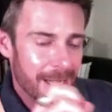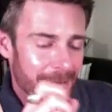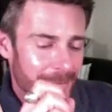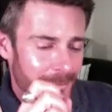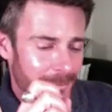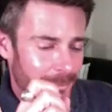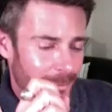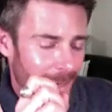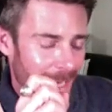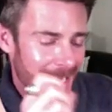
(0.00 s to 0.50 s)
a
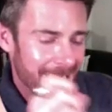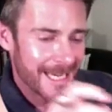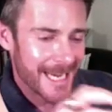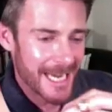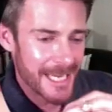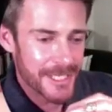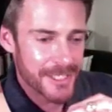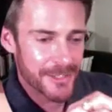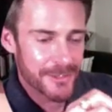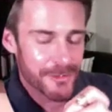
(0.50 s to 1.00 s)

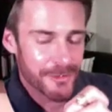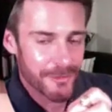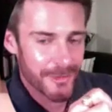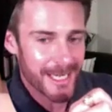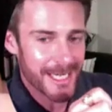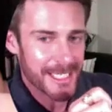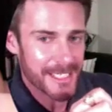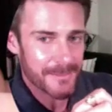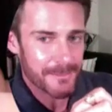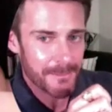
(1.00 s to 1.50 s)
radiation
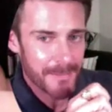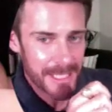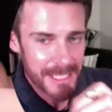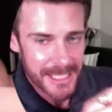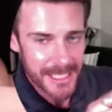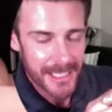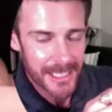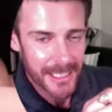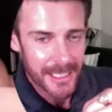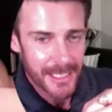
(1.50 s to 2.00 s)

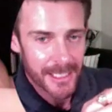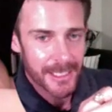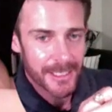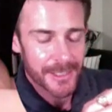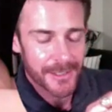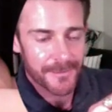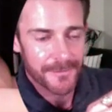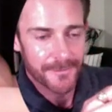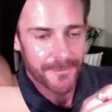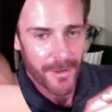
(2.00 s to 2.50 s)
transmitting
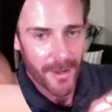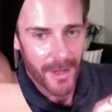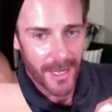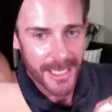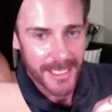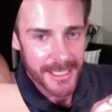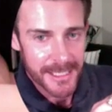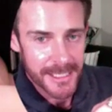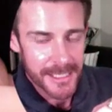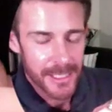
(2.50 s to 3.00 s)

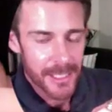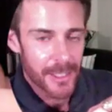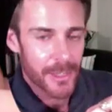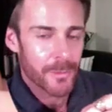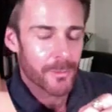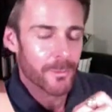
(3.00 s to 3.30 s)
device,